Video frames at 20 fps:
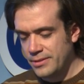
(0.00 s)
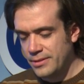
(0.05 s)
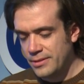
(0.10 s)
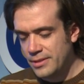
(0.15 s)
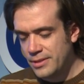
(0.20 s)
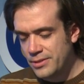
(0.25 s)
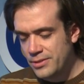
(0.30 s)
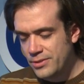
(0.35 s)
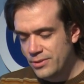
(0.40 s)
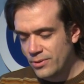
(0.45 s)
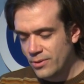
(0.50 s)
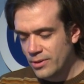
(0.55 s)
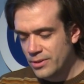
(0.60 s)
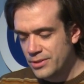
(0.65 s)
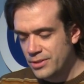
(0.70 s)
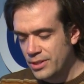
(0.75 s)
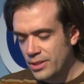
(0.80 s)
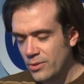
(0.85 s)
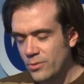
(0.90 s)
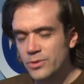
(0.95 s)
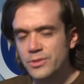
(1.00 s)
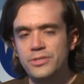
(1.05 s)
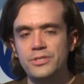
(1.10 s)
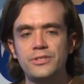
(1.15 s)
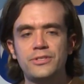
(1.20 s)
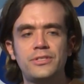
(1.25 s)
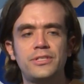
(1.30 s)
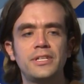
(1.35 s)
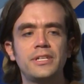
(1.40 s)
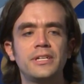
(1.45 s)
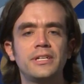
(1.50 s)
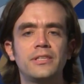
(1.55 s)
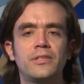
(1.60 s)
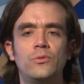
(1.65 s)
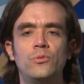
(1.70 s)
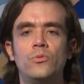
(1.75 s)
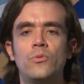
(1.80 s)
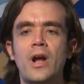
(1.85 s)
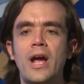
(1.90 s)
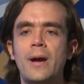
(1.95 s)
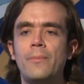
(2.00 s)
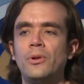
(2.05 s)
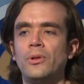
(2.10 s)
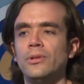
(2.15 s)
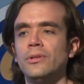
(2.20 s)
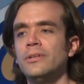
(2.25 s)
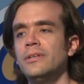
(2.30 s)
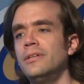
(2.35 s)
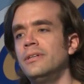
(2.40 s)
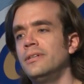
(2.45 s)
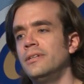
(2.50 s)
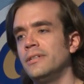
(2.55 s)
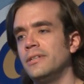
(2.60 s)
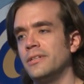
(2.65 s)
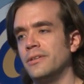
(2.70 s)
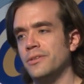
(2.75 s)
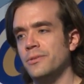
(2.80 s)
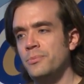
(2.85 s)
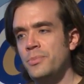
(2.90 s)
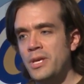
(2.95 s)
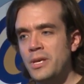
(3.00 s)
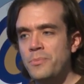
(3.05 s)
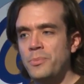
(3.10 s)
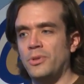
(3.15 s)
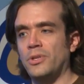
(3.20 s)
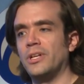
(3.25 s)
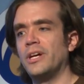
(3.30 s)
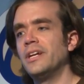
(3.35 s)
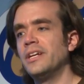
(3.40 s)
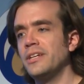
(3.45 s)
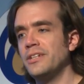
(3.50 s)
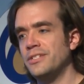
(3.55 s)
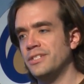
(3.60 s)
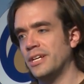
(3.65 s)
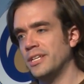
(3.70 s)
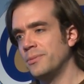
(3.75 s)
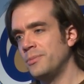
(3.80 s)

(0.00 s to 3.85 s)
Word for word: these stories here was just the, the rabble, you know, the people on each side.